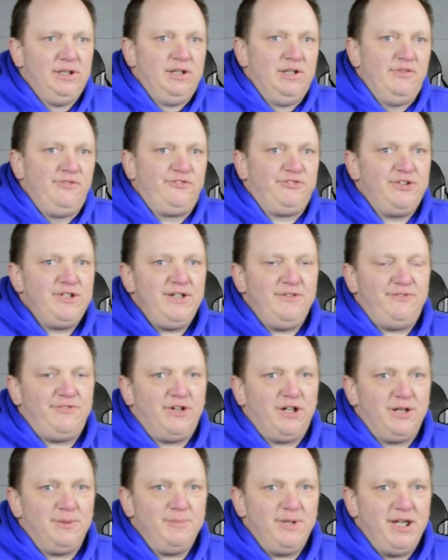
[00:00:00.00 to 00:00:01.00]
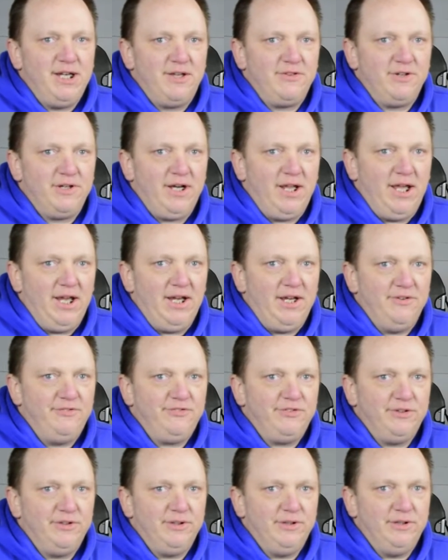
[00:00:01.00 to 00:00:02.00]
Fleet Farm the other day
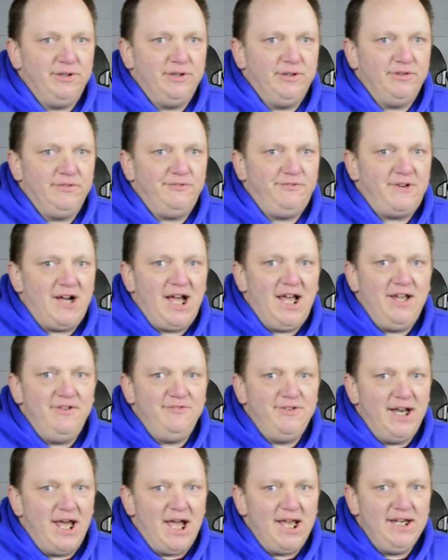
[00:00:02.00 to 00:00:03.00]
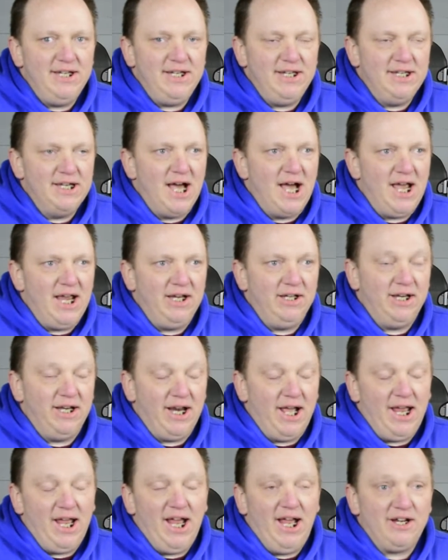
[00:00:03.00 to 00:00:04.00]
for $5.99, and
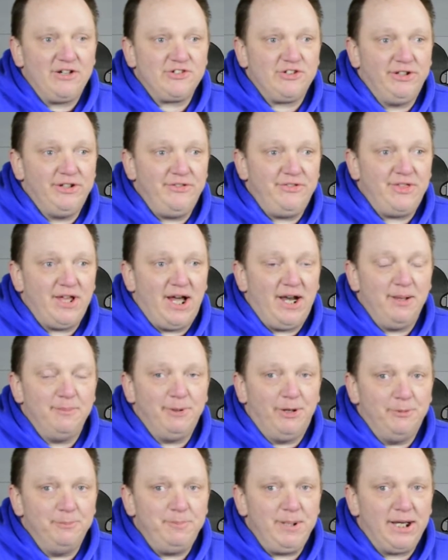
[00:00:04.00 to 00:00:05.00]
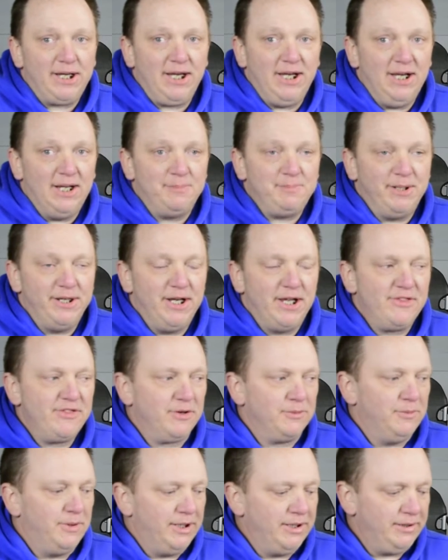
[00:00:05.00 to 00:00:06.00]
I actually thought about picking up another
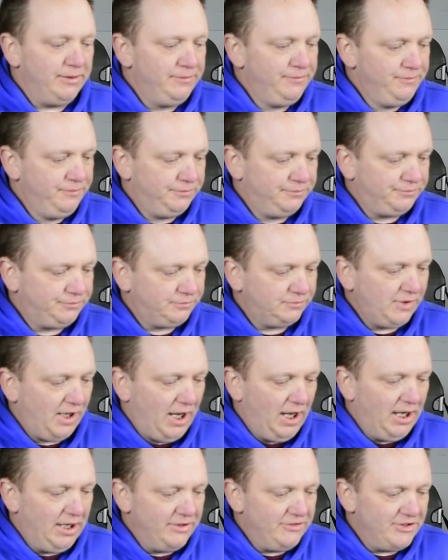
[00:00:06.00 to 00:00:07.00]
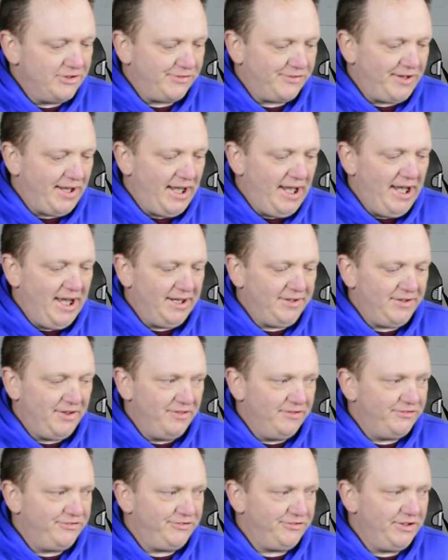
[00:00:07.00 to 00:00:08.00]
one. Just to add to
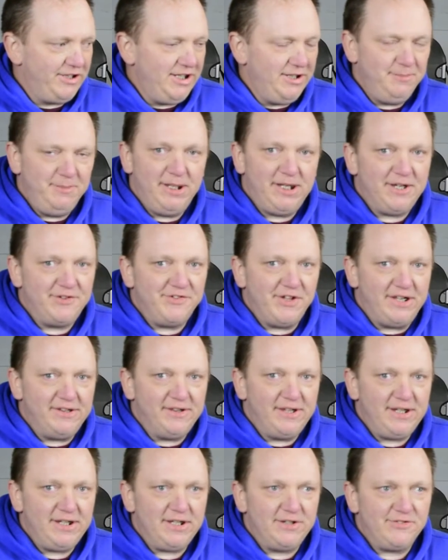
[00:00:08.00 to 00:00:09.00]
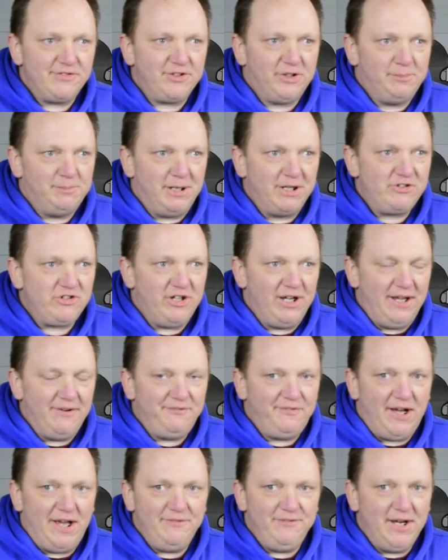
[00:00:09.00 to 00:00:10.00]
the fleet because I like it so much, and at
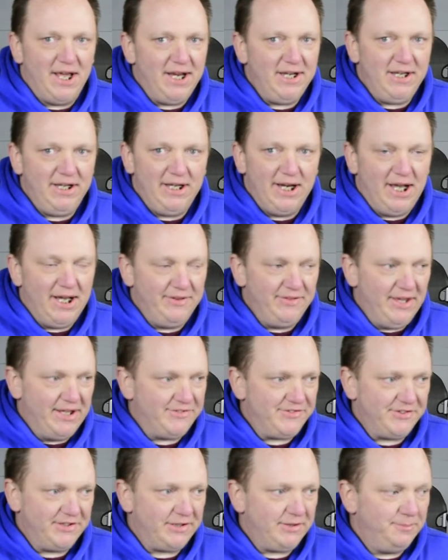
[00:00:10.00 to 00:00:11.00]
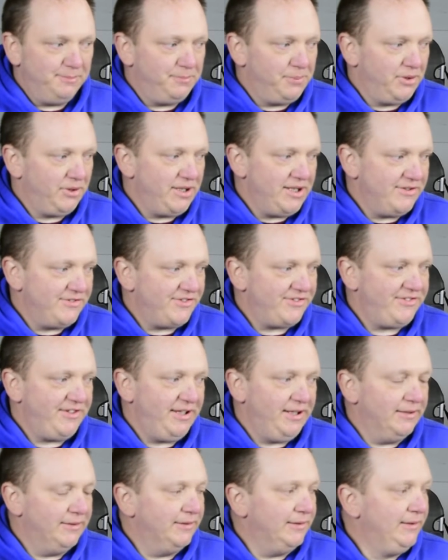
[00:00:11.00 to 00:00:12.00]
$5.99 that's a complete
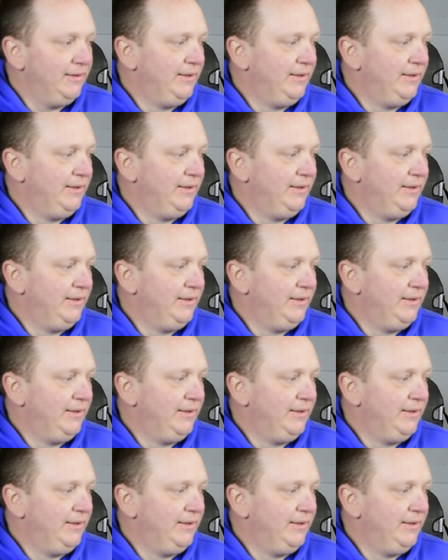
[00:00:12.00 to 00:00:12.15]
steal.